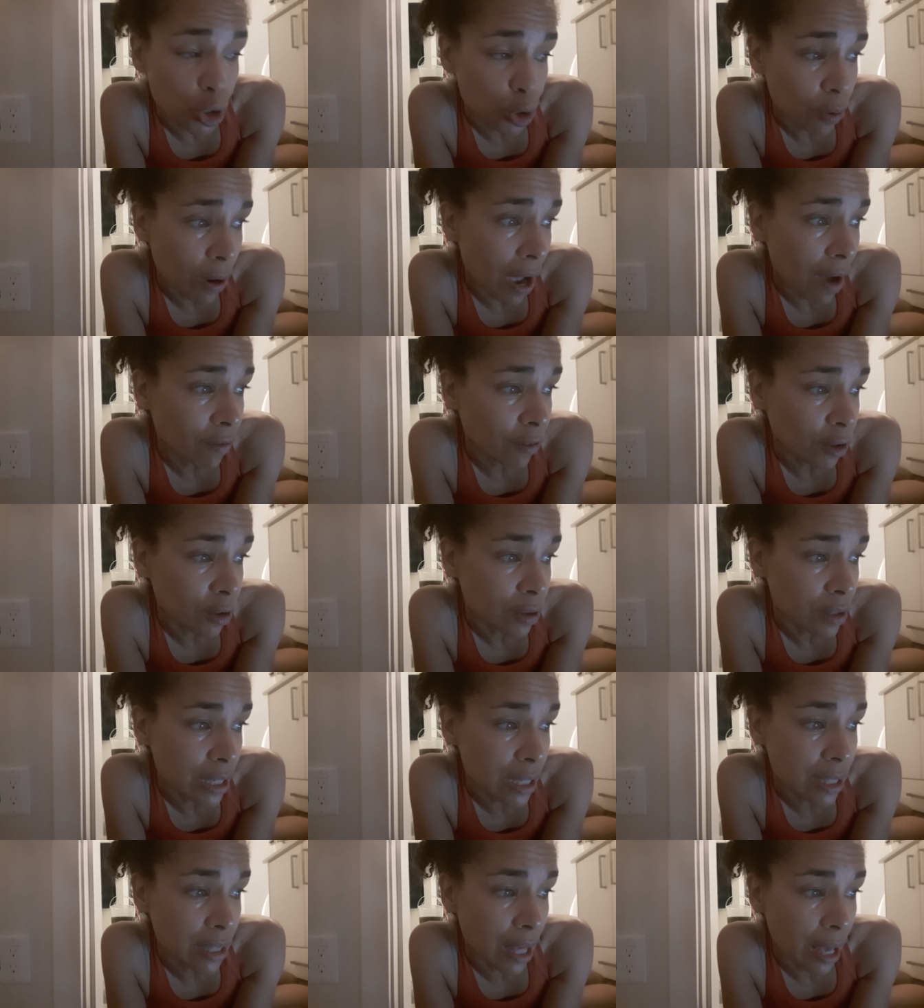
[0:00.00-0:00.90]

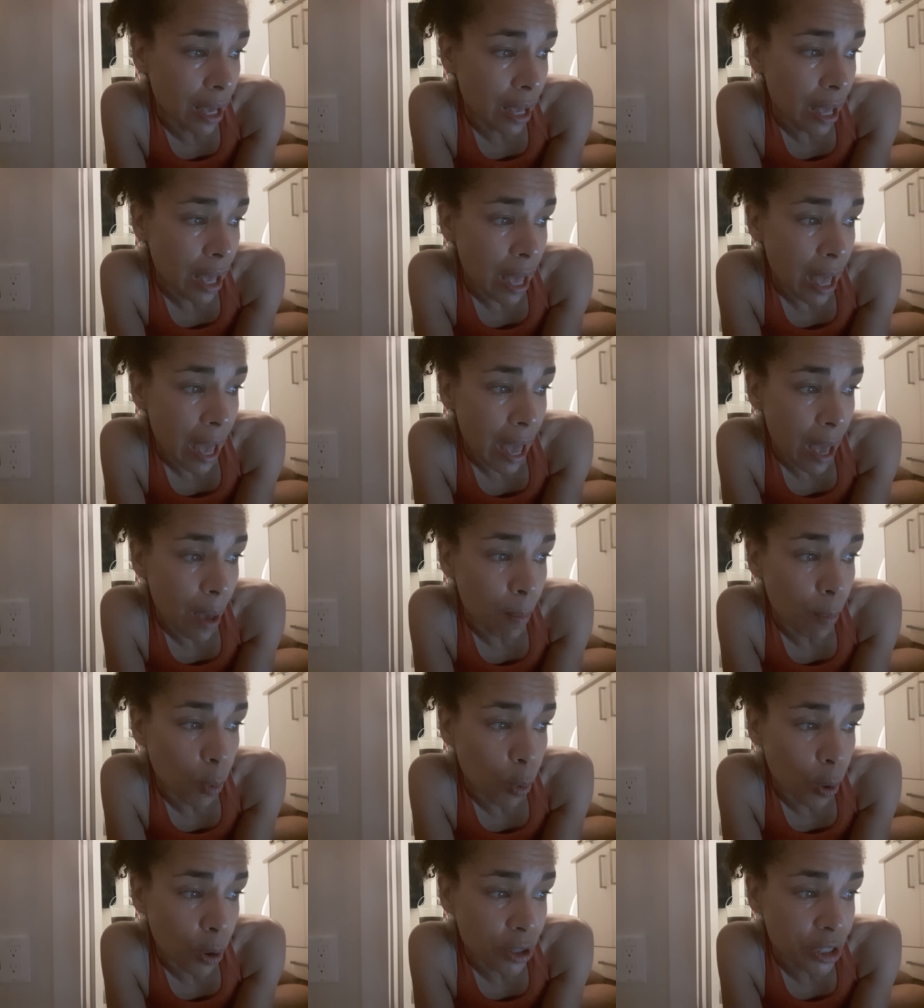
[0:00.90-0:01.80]
travels the
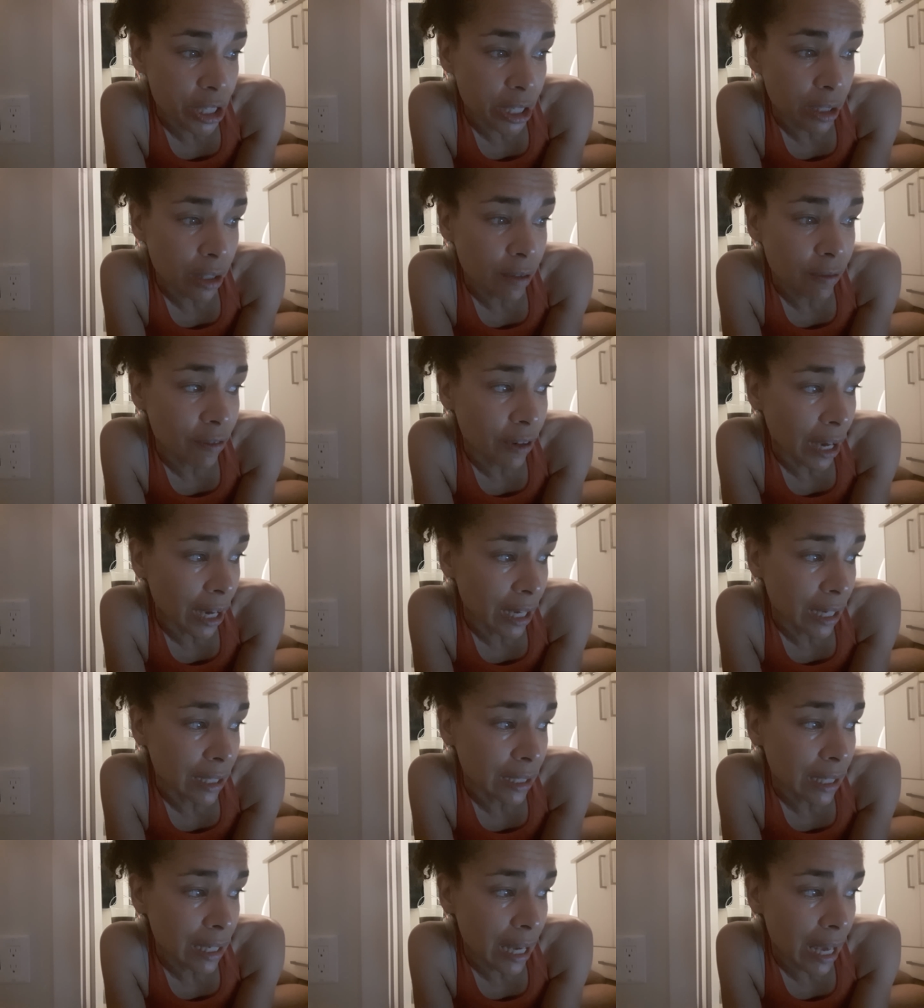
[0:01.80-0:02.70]
hemorrhoidal
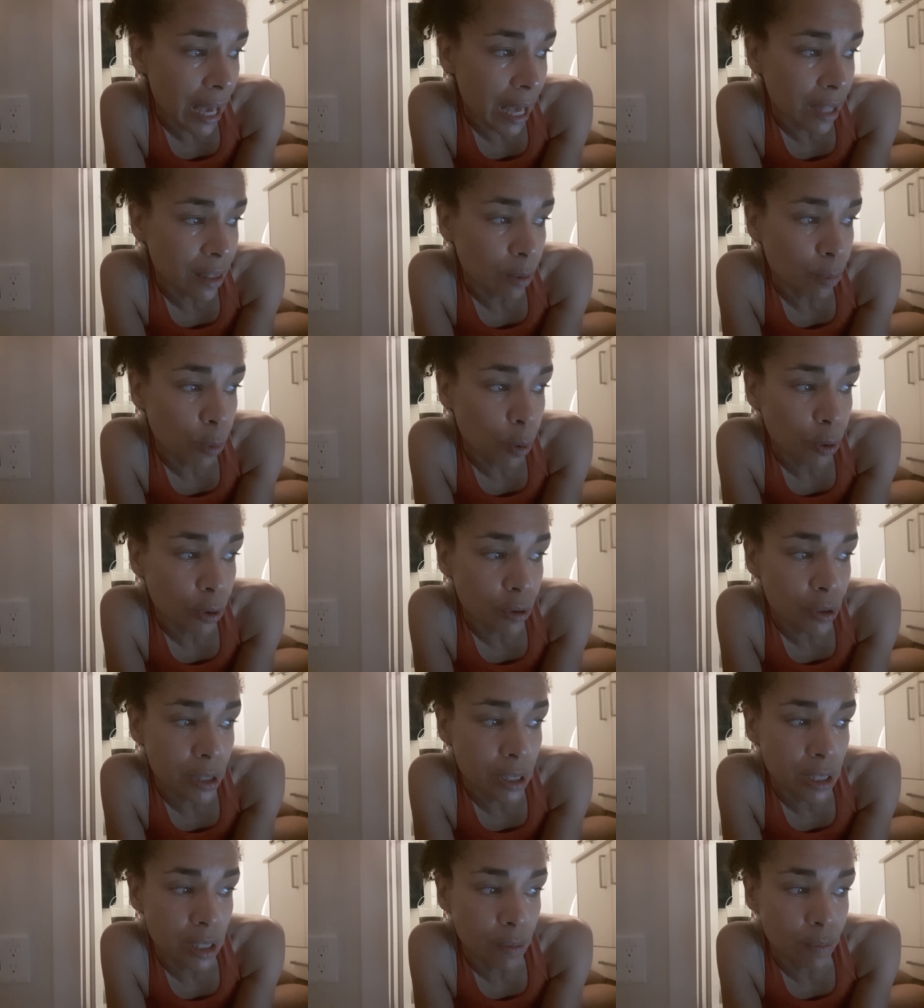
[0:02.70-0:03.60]
vein and the portal
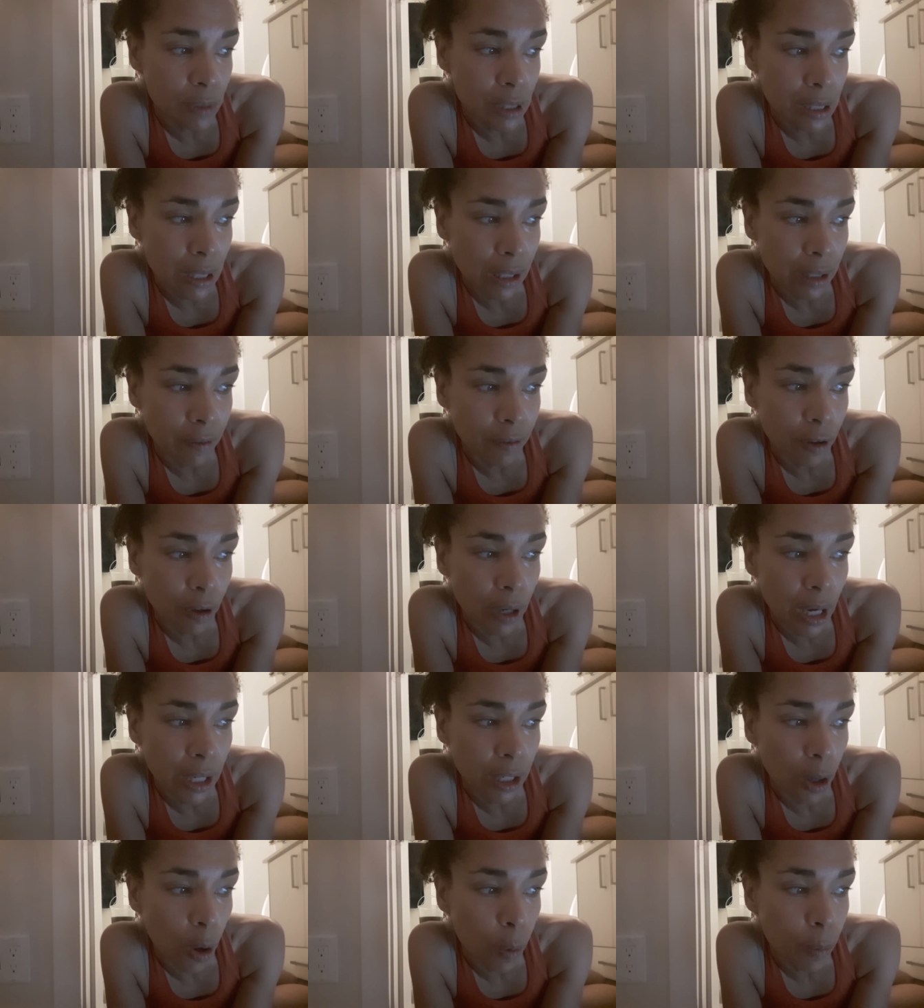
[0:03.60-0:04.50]
system to the liver
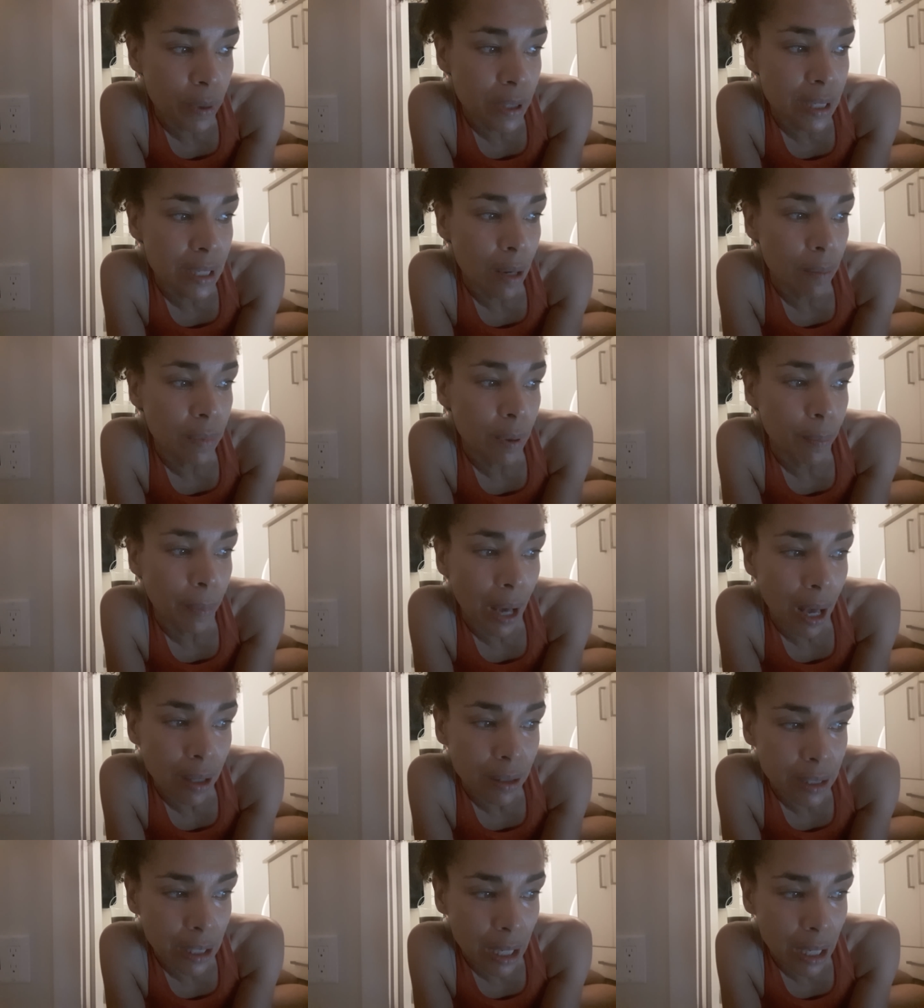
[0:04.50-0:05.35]
and opens up the bile